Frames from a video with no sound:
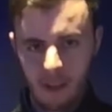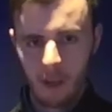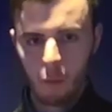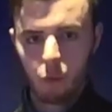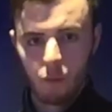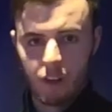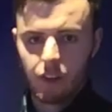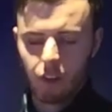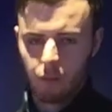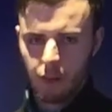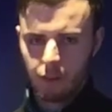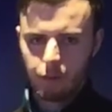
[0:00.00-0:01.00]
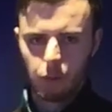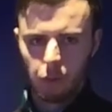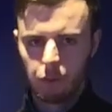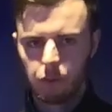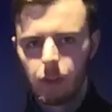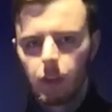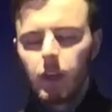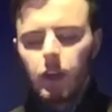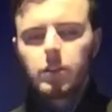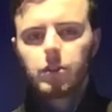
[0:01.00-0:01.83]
and how we regenerate force.